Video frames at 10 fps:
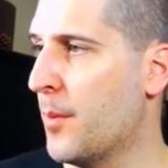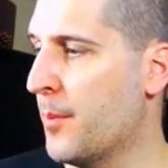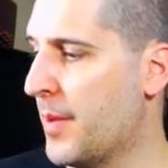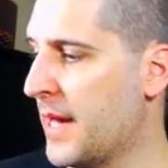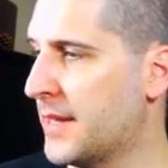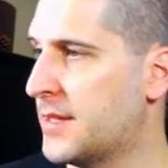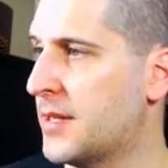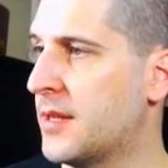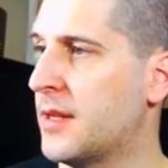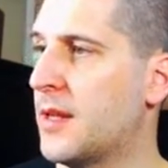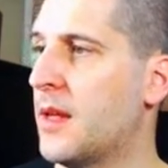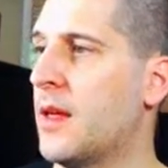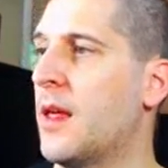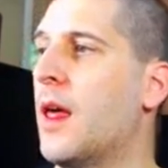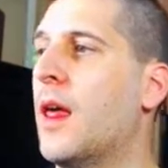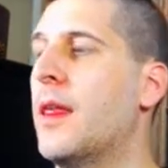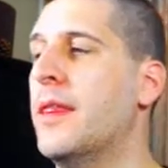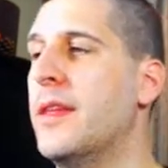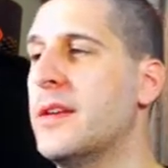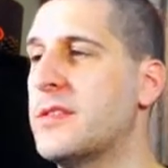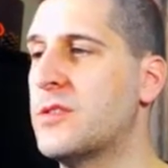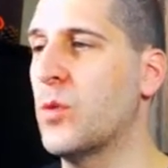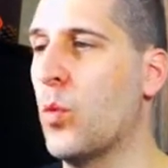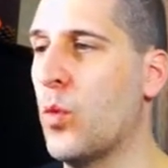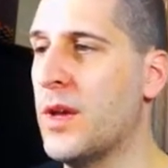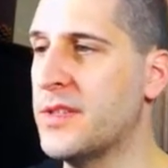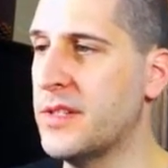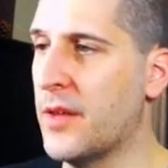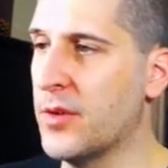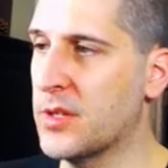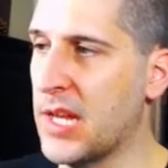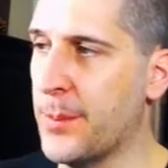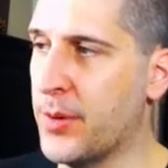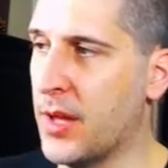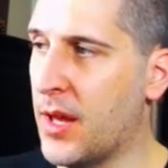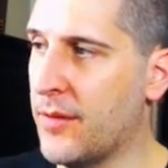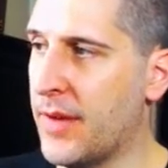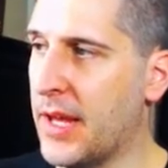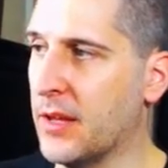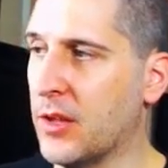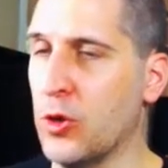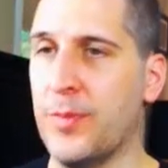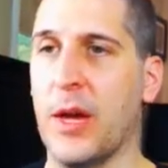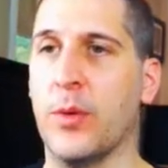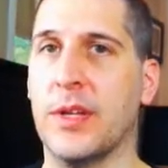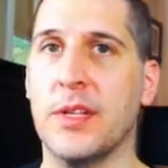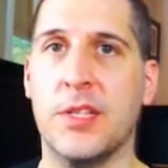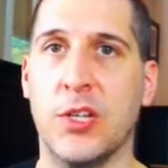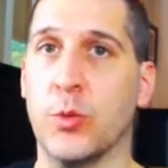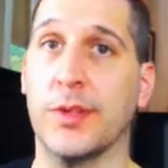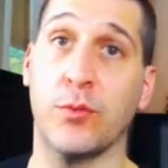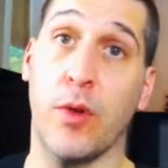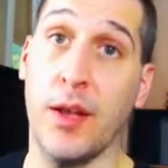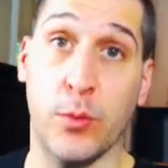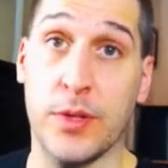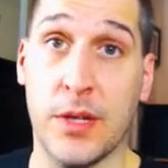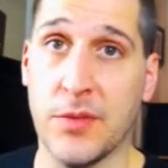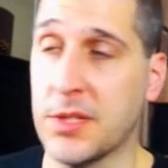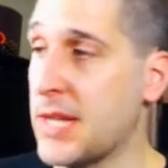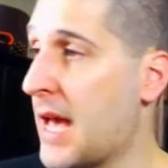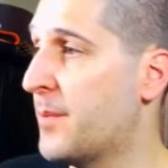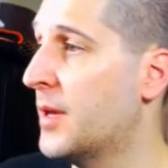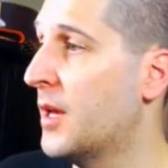But this is another example of a loop that would continually run. It would never stop.